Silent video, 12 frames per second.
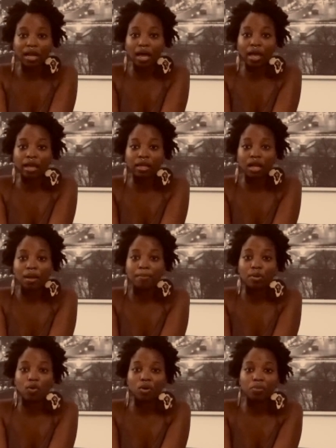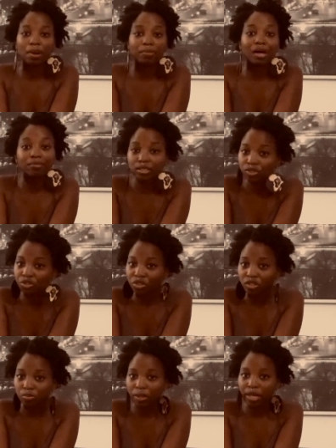I am on my mom's
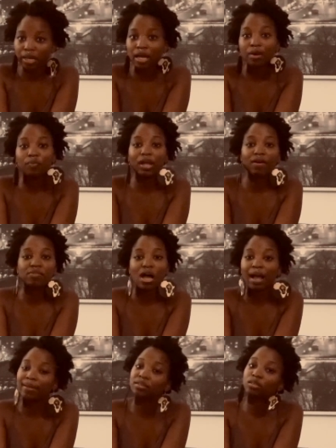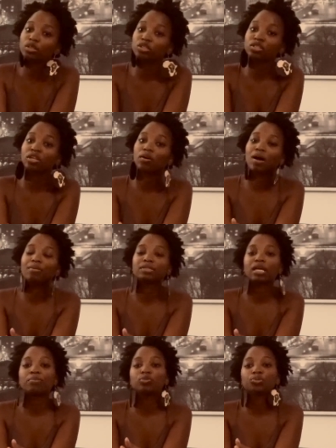insurance plan. We have Kaiser, so I was
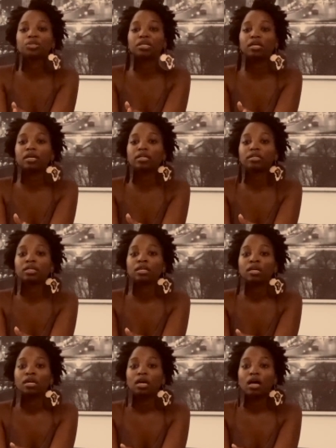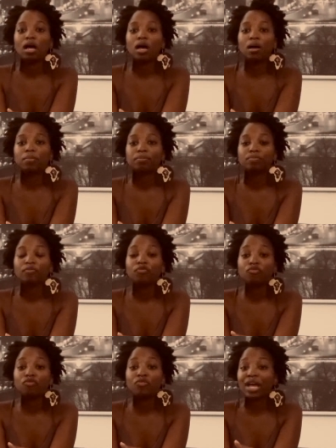able to get
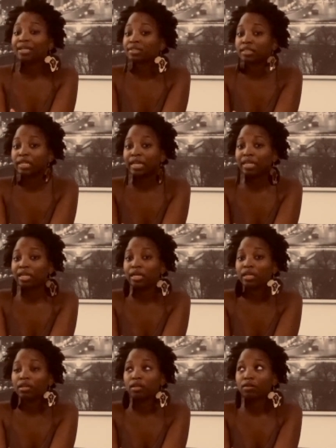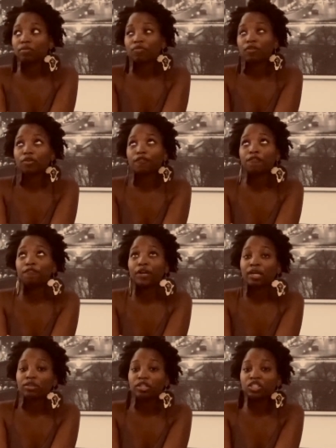vaccinated for
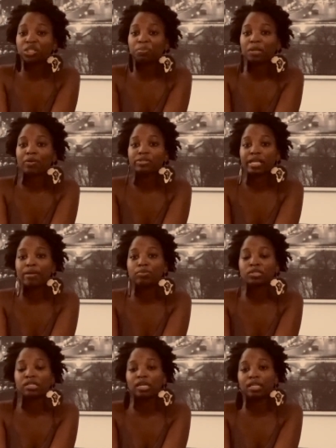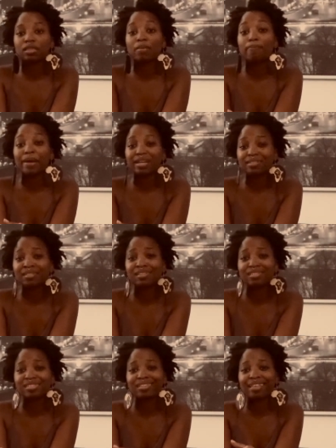fairly cheap, and I was able to get the
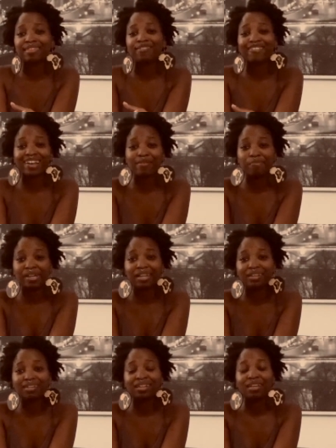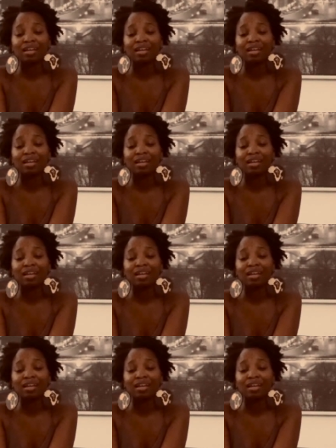medicines that they recommend